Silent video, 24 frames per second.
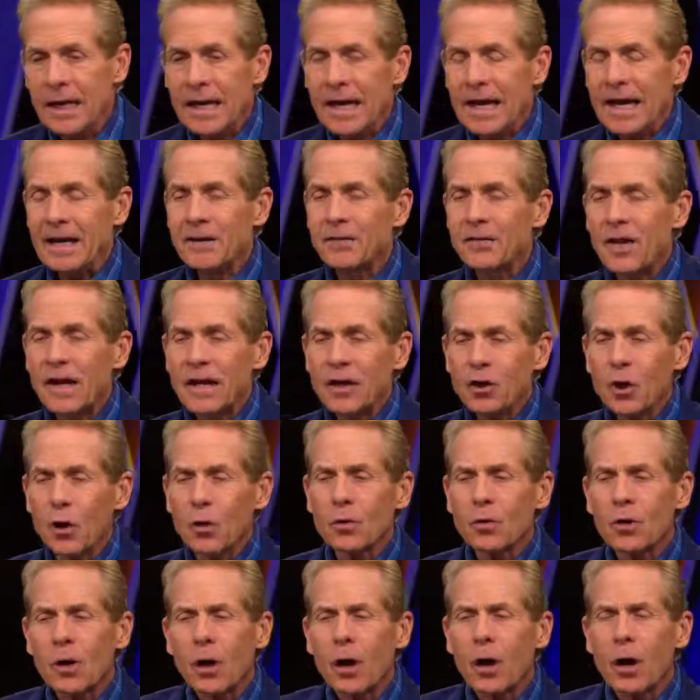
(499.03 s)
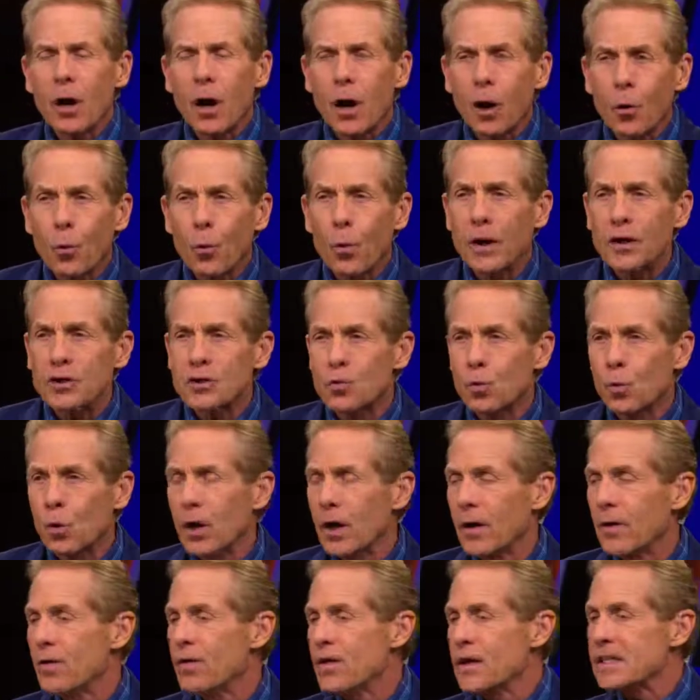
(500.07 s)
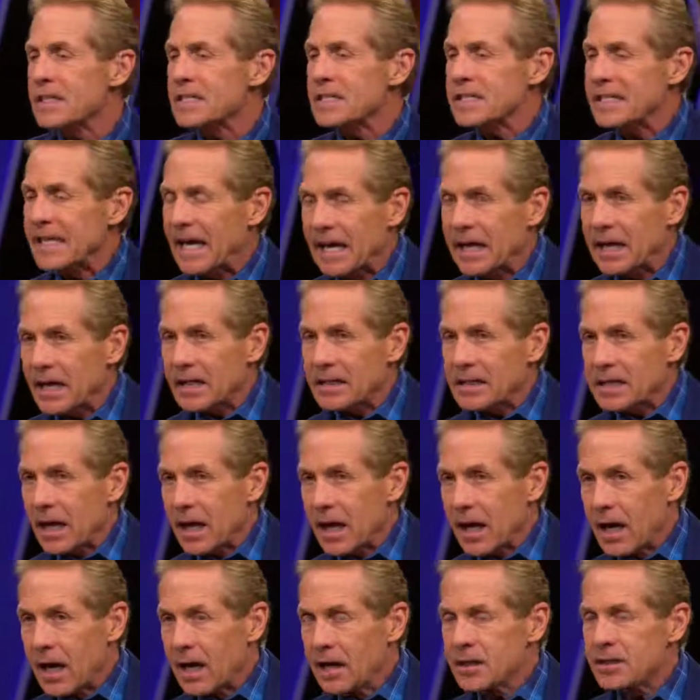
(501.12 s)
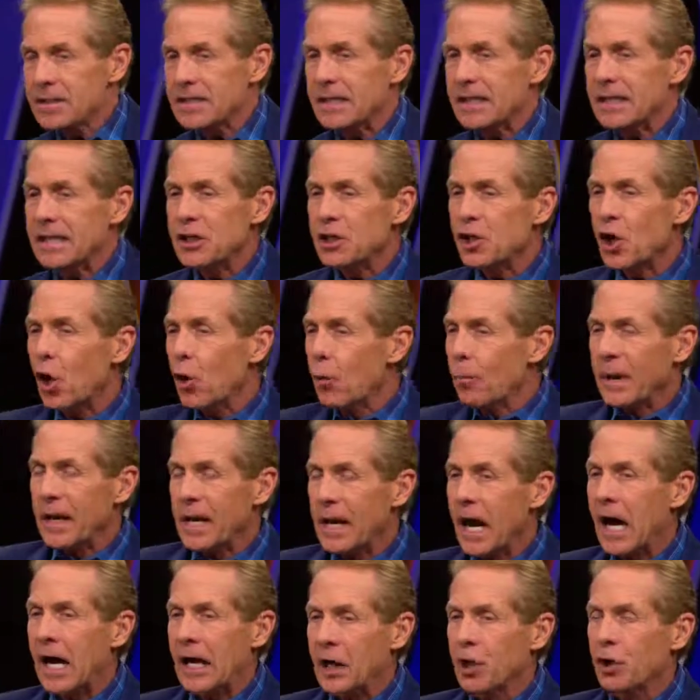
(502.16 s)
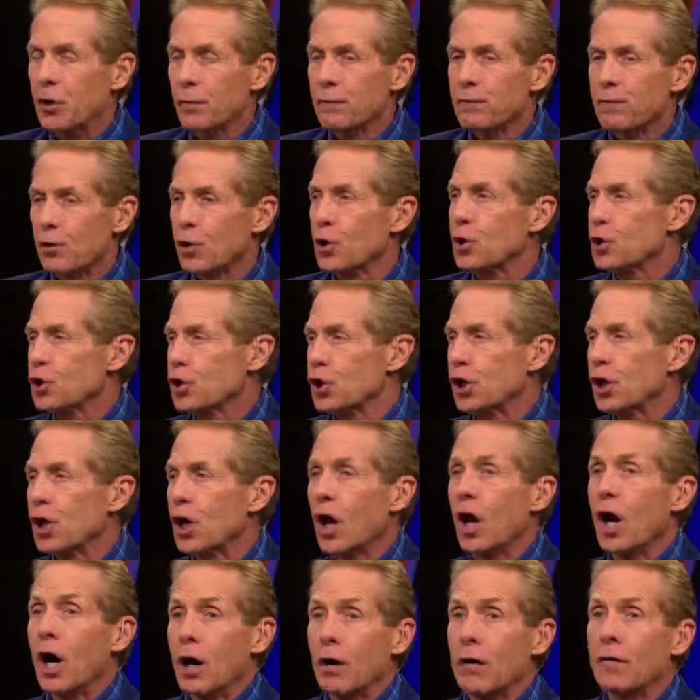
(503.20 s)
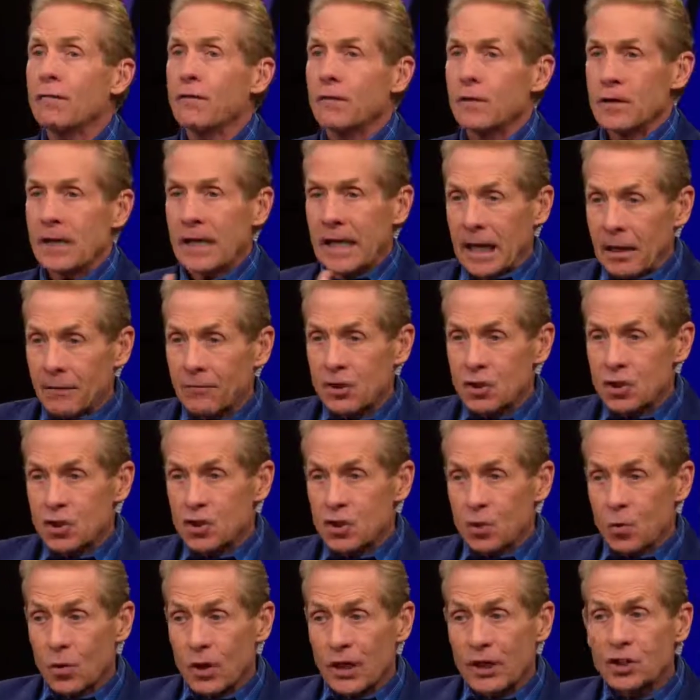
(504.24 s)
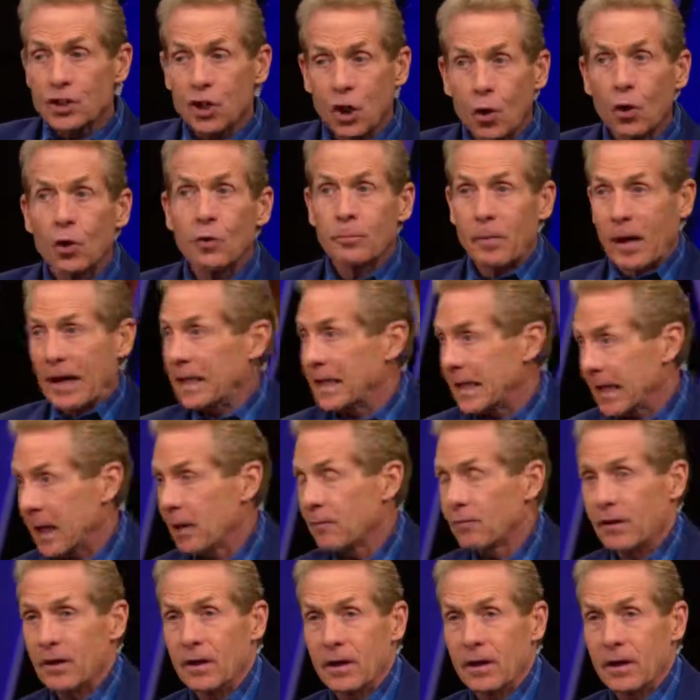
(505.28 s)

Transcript: And they don't always want the sanitized, egomaniacal version of Kevin's story told by Kevin.